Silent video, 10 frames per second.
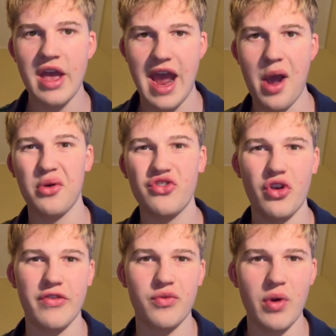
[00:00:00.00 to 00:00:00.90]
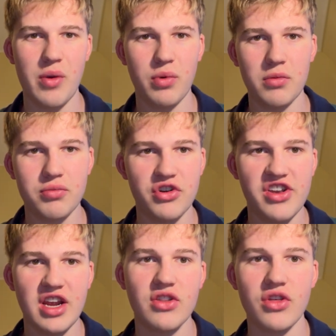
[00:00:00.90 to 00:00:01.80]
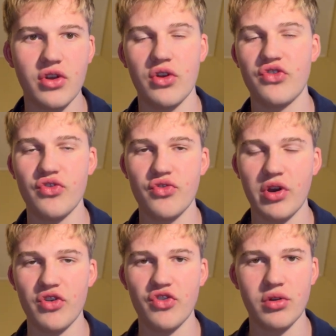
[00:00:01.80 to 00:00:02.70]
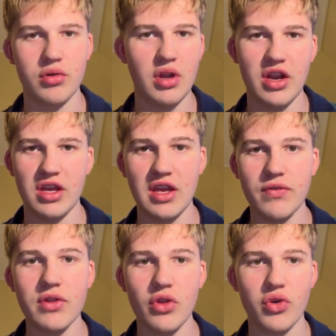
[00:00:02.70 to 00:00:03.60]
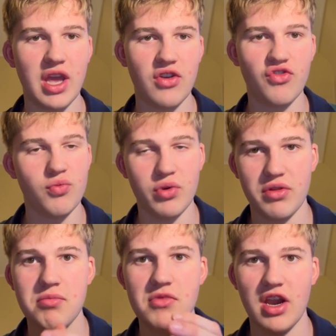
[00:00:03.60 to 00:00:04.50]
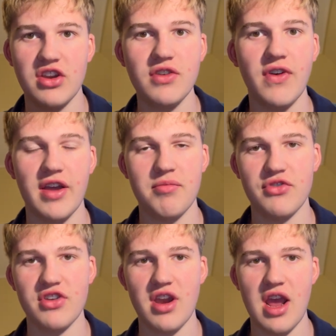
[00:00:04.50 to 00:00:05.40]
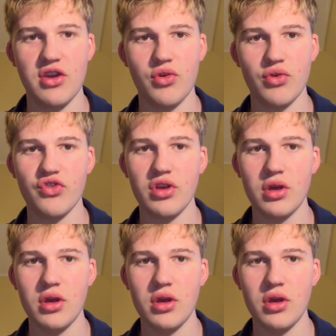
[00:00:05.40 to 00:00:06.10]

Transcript: our software will predict the concentration at a given location with 95% accuracy.